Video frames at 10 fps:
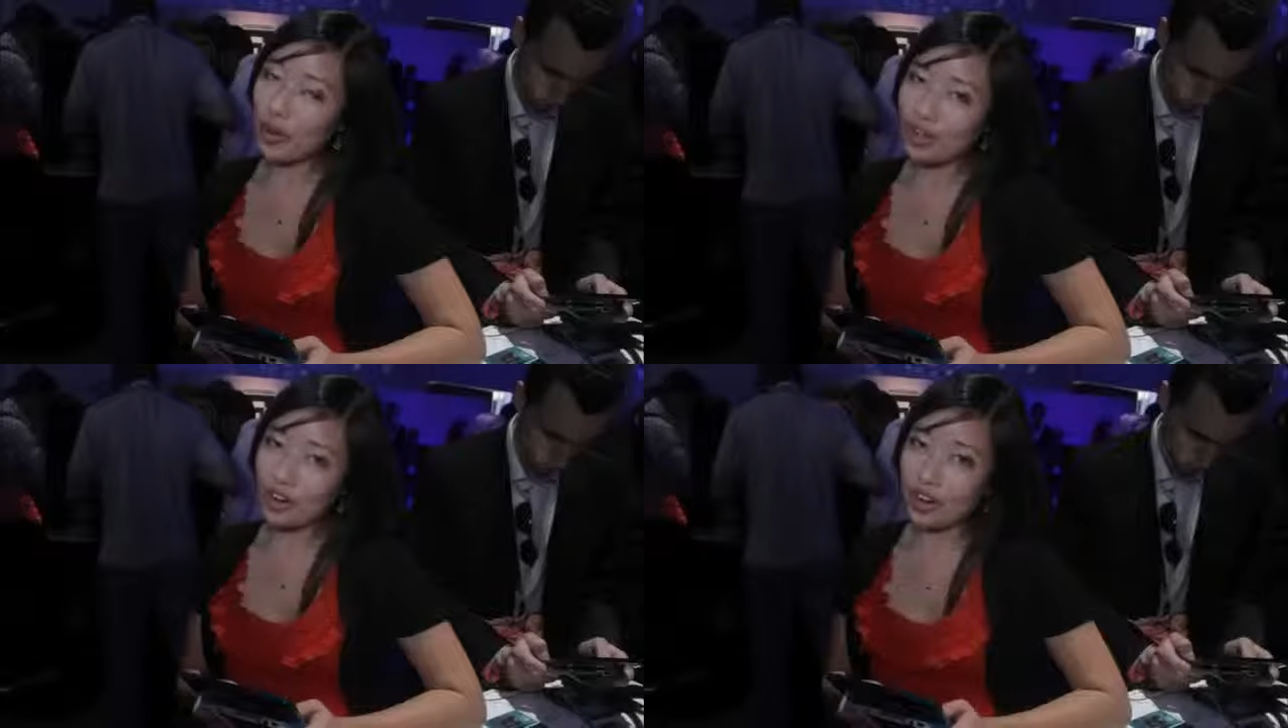
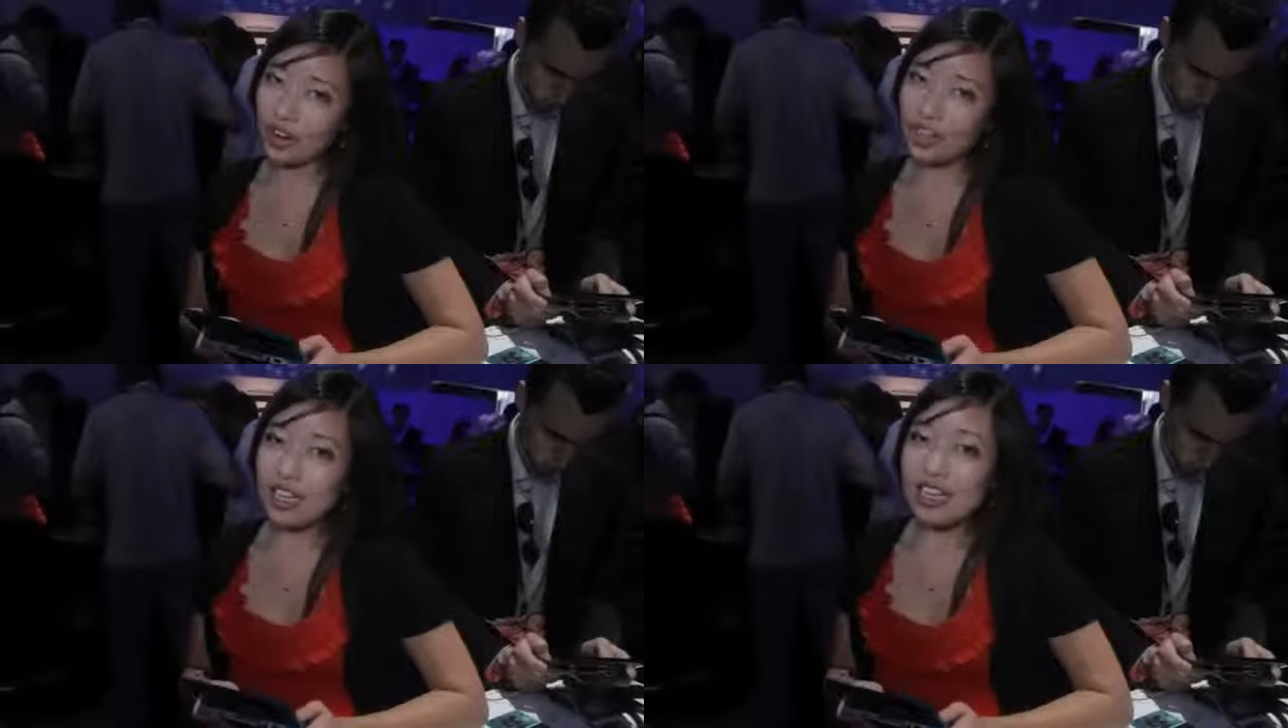
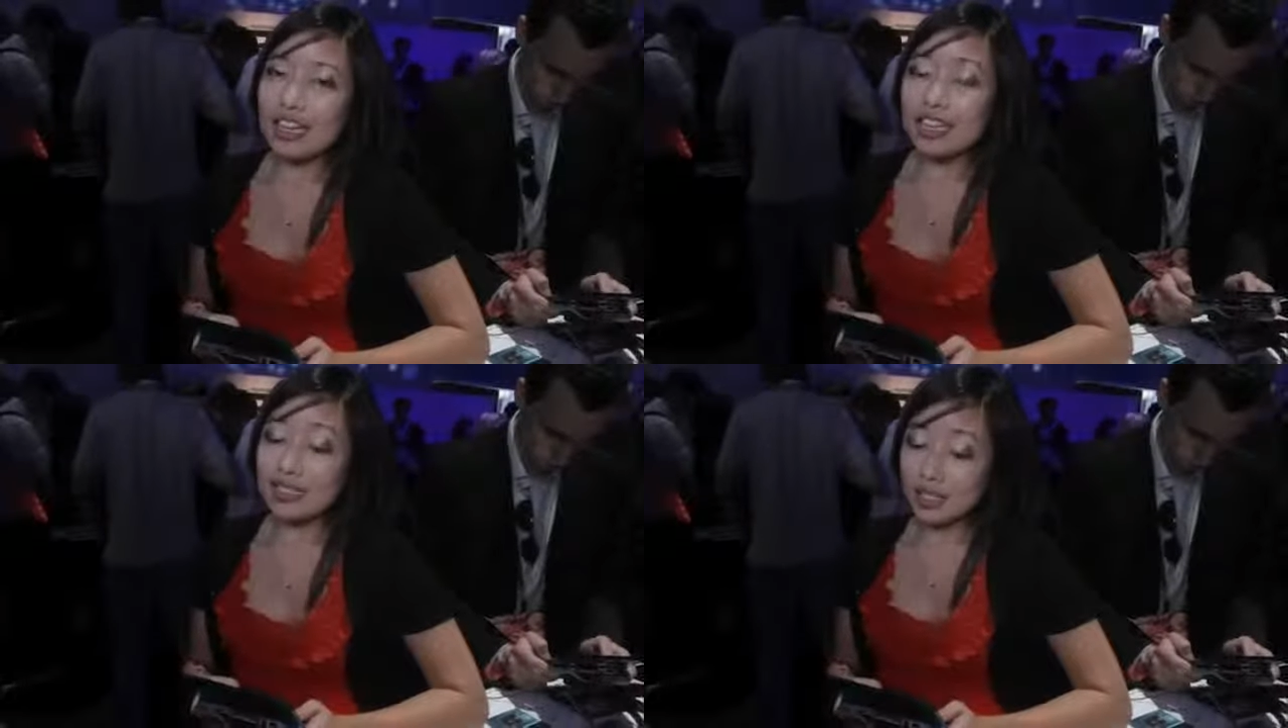brother,
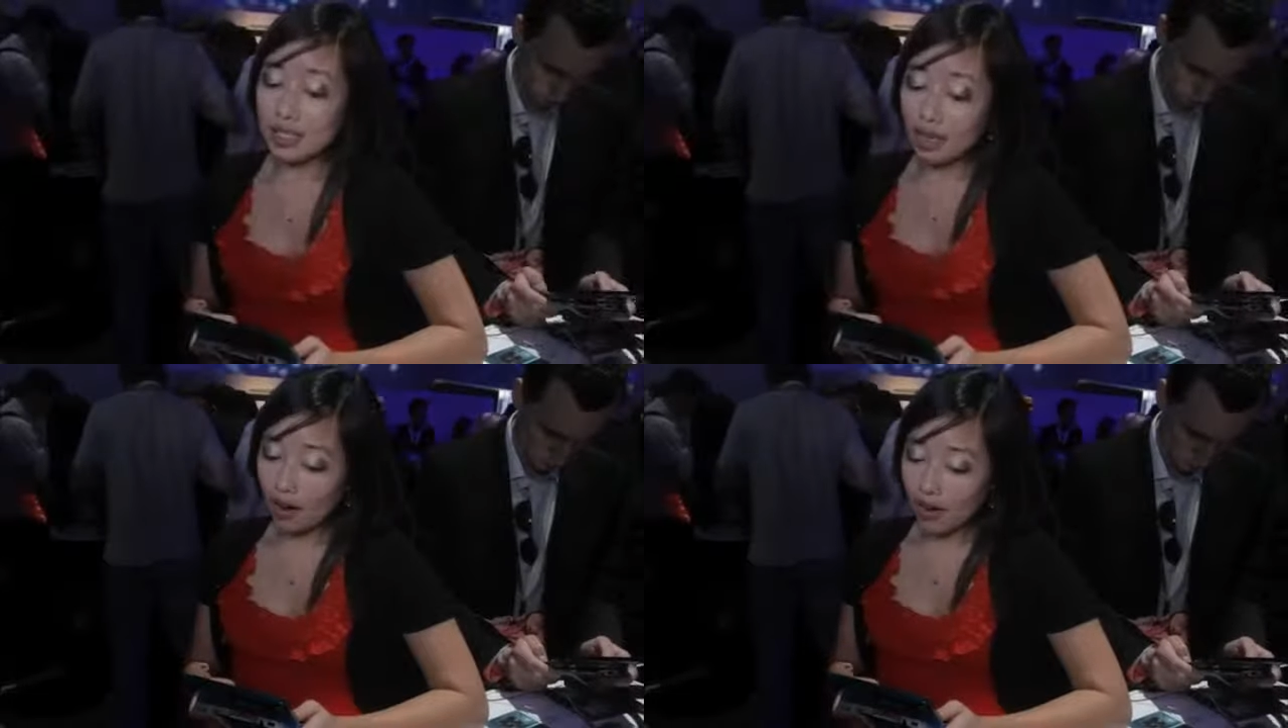is
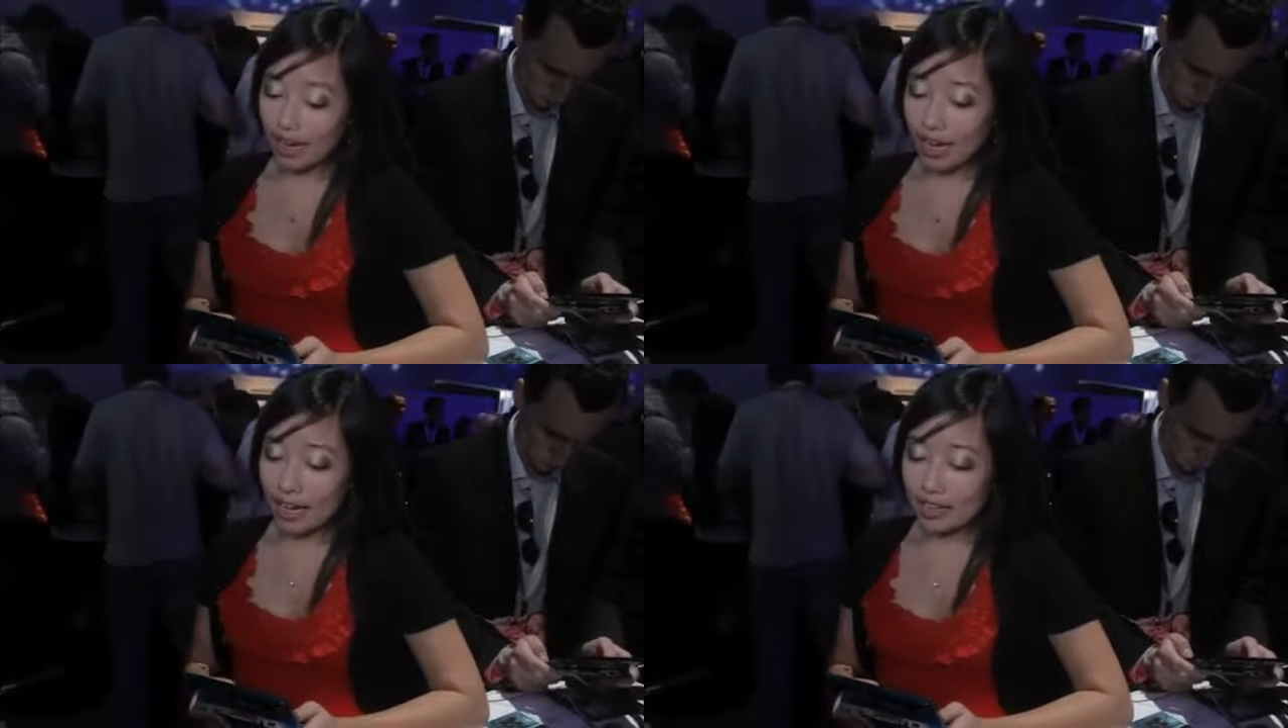the
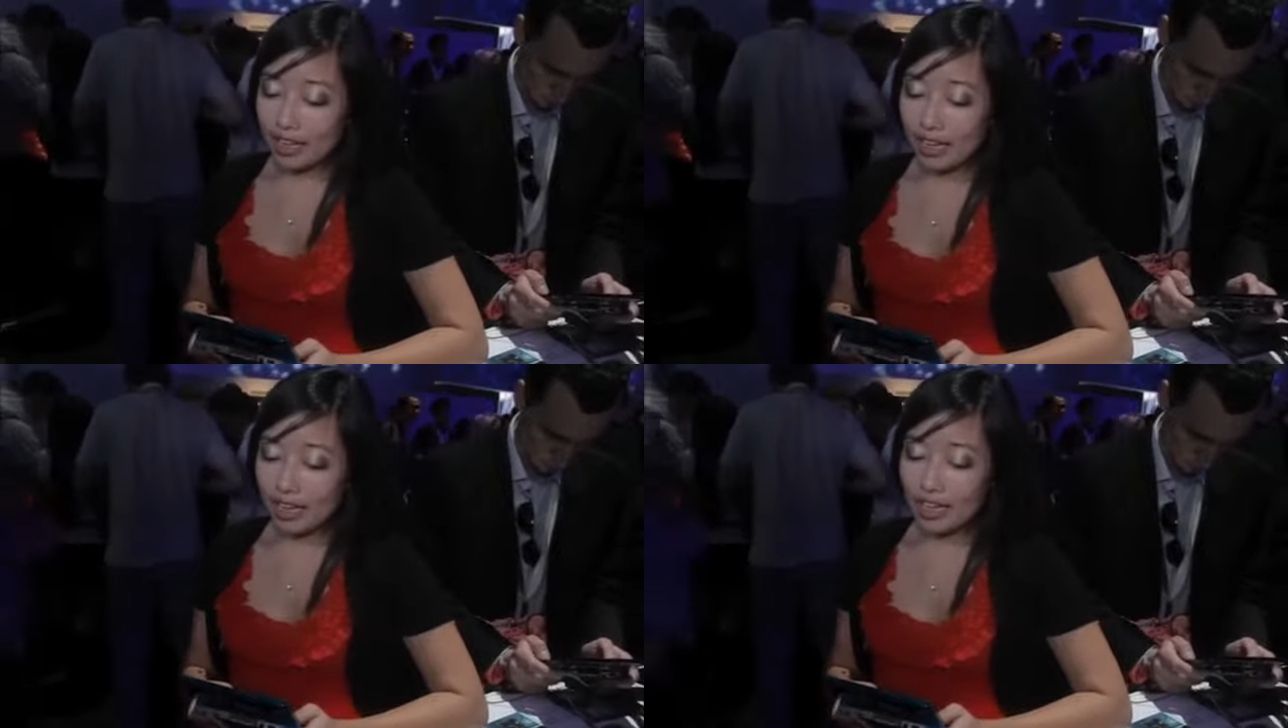star
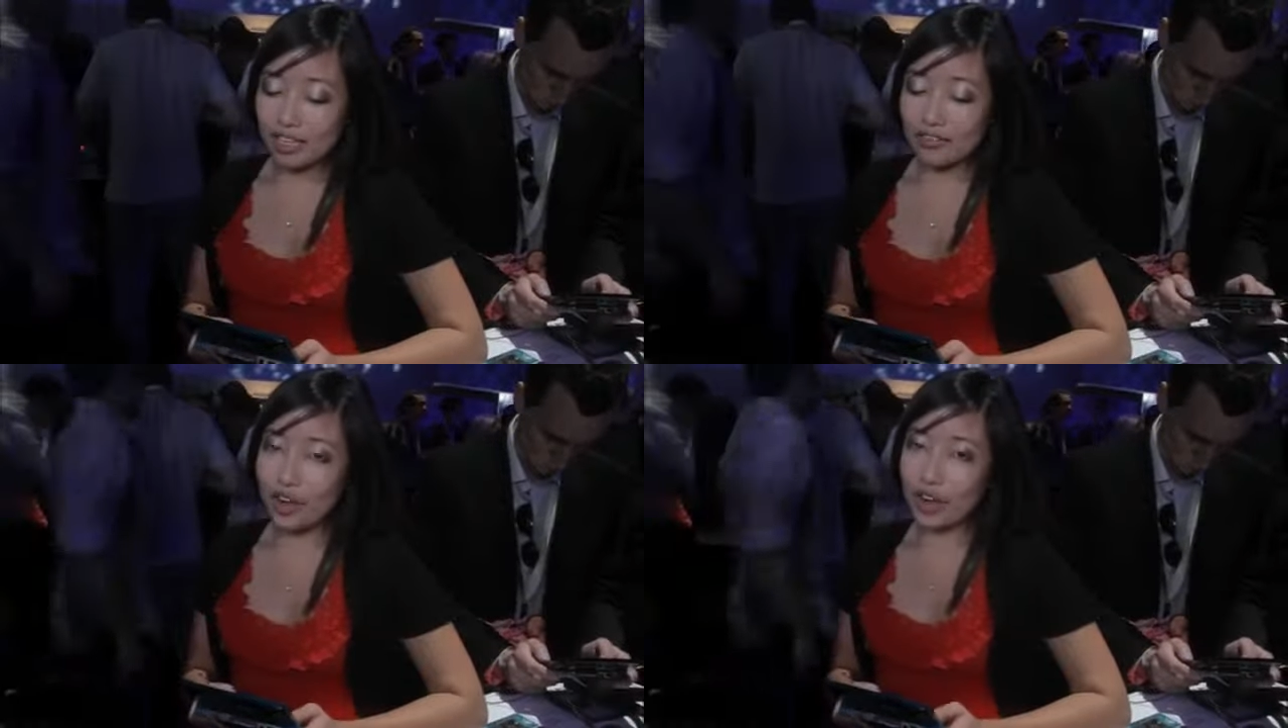again
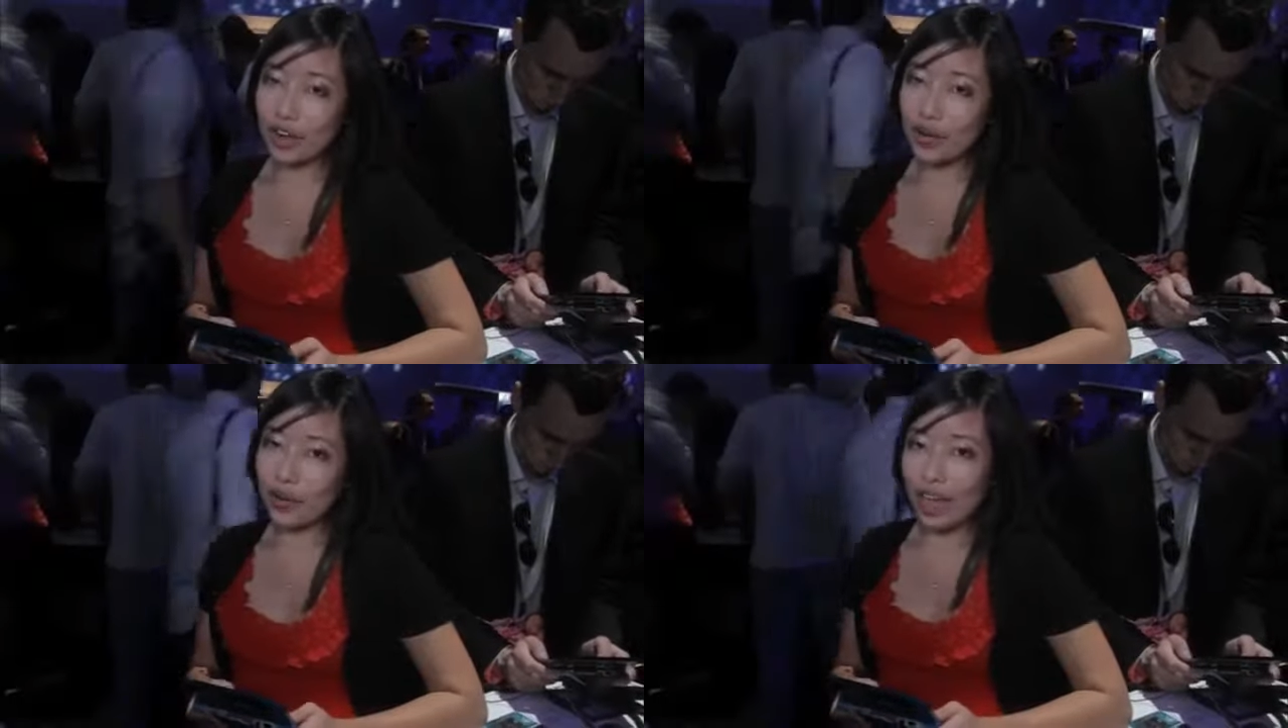in his
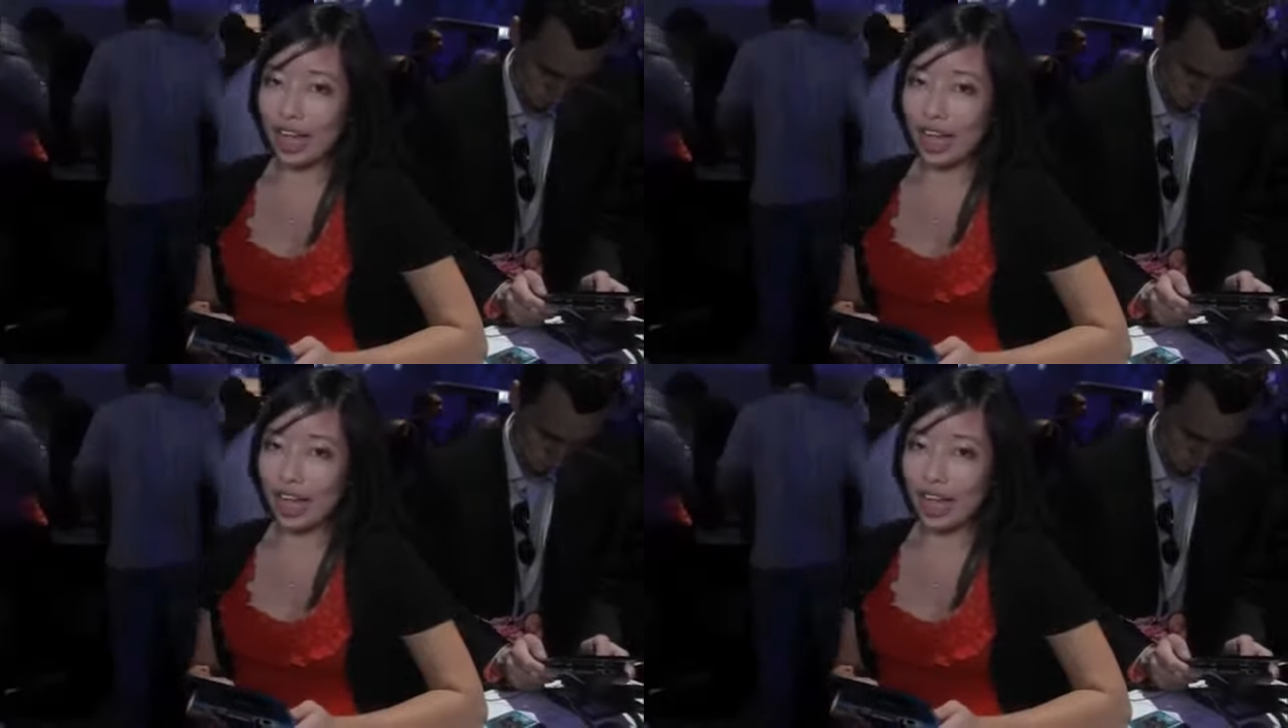very own